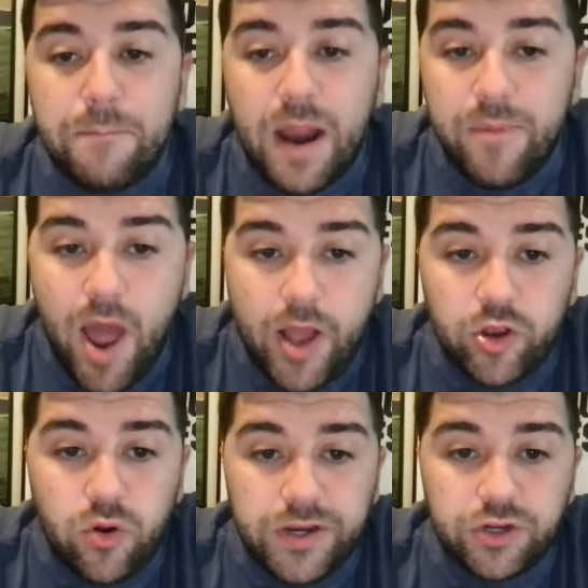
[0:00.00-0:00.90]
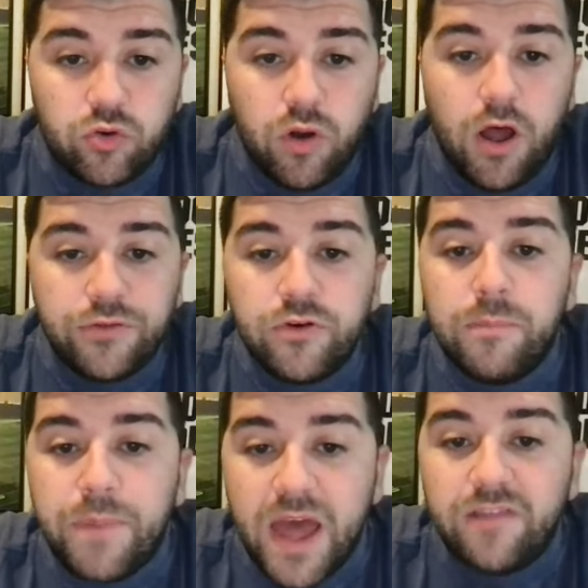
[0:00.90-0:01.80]
but I'm not going to crawl through
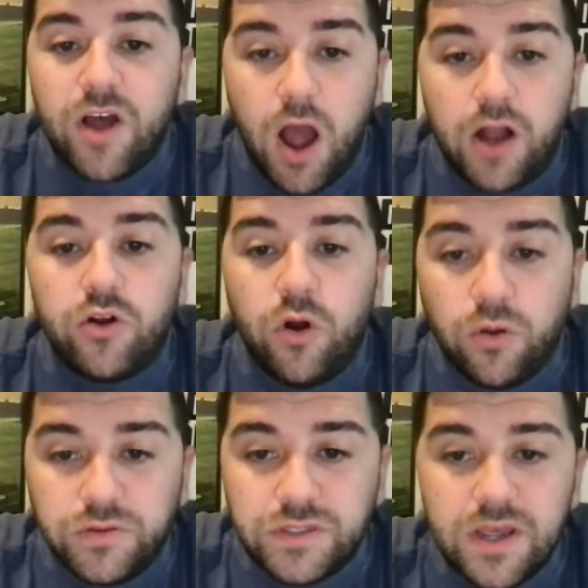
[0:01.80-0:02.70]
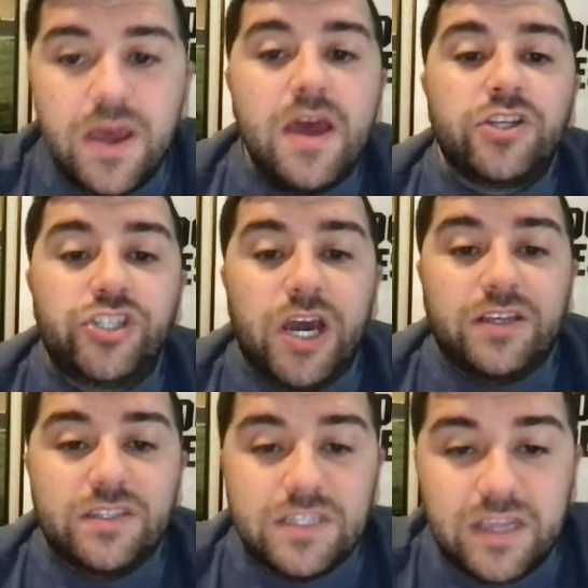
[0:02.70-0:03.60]
a bed of hot coals
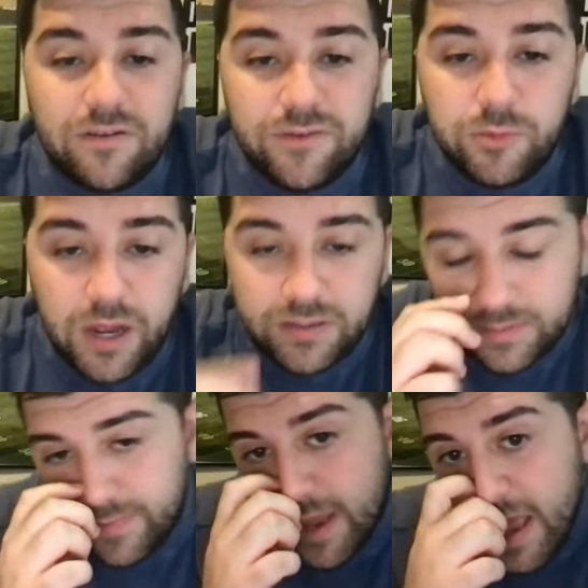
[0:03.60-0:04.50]
just to save a few bucks.